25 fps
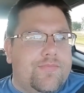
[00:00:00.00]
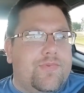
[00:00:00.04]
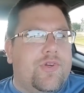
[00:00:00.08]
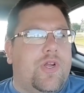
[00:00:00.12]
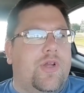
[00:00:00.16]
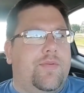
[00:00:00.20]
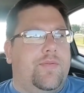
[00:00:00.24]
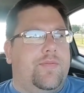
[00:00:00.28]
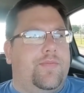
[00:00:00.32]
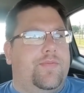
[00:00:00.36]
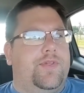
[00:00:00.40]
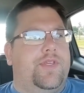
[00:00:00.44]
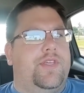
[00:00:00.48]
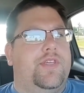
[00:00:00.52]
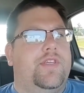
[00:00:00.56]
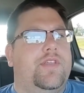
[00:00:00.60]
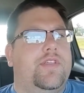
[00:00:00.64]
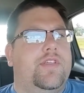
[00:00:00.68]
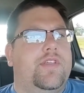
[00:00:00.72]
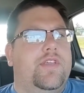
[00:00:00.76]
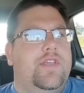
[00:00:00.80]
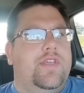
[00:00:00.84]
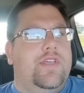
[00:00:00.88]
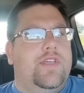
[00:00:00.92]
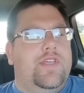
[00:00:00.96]
Probably.
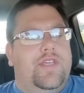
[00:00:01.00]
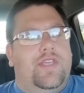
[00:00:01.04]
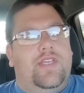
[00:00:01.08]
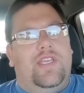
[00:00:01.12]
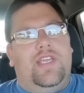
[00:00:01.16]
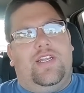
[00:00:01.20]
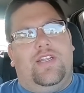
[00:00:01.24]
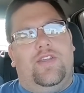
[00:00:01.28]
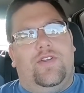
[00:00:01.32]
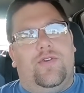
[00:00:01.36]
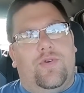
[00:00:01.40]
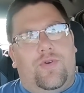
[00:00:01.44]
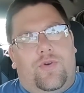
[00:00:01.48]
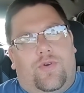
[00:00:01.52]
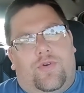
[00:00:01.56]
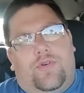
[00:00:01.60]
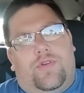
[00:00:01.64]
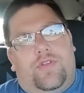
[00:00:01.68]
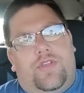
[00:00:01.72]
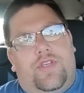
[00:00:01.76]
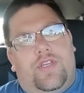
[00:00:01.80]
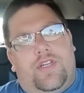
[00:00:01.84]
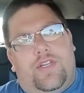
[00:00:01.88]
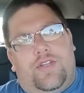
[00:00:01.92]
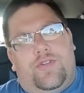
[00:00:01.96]
You gotta
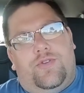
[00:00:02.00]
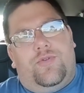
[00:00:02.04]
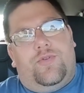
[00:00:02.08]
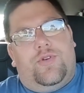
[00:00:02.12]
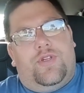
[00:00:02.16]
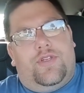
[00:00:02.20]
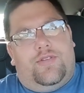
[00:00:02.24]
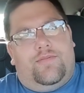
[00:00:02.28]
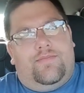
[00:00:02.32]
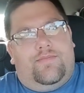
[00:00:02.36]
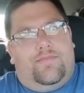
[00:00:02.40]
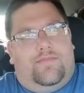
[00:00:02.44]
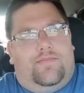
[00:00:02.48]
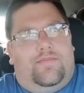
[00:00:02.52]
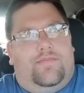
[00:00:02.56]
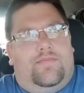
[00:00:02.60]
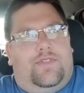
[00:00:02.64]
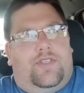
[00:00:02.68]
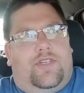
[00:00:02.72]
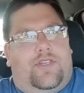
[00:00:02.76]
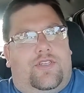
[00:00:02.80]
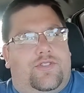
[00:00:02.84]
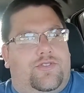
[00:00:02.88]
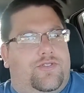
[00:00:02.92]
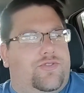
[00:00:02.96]
do what
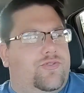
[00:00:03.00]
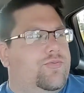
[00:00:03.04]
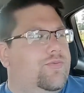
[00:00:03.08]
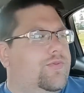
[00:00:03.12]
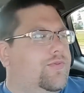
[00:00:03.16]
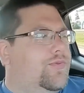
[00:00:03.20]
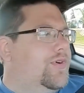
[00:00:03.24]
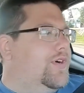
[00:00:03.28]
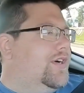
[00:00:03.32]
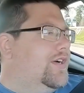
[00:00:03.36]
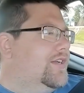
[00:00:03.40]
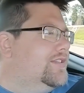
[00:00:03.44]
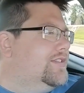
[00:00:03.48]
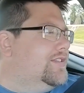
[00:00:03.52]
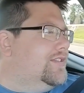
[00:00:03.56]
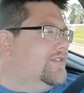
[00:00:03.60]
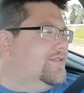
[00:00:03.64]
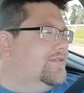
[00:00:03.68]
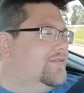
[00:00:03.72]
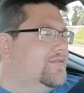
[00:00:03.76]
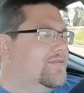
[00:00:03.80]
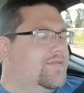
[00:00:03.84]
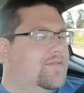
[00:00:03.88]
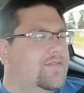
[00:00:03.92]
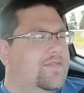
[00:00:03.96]
the consumer wants.
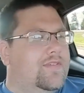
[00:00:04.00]
And